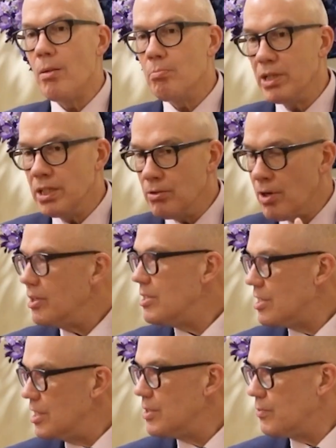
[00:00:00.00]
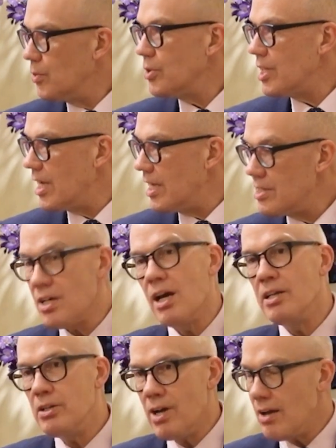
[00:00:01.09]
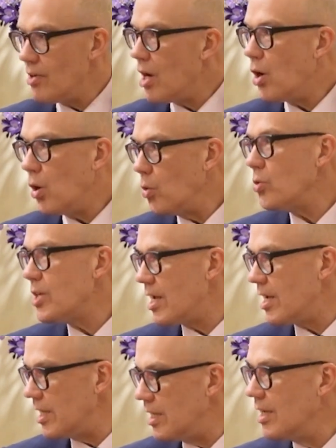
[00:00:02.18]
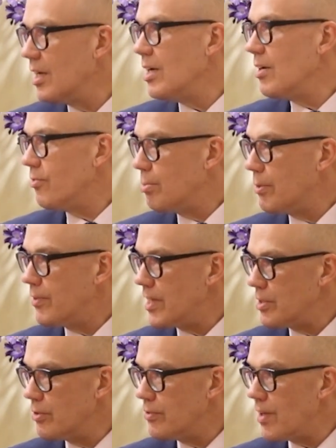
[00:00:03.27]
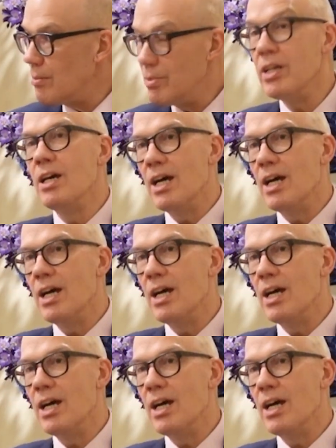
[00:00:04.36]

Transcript: but you only teach 4 days and you have a whole day for professional development.